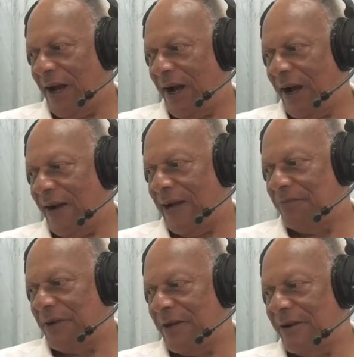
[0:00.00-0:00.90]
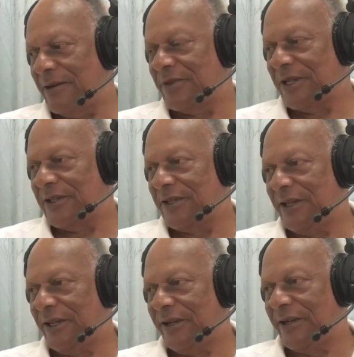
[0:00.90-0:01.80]
All right, pilgrims, let's
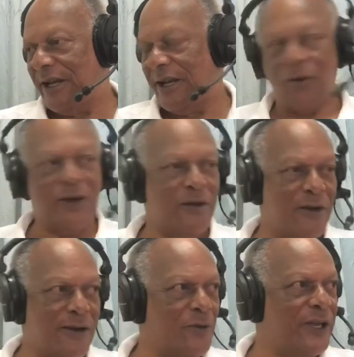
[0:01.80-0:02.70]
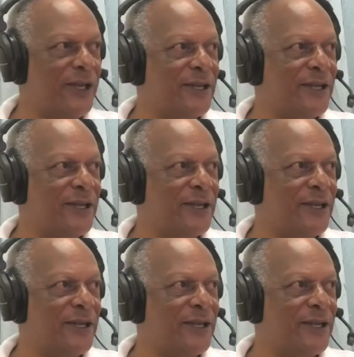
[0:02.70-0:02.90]
see here now. Where are we?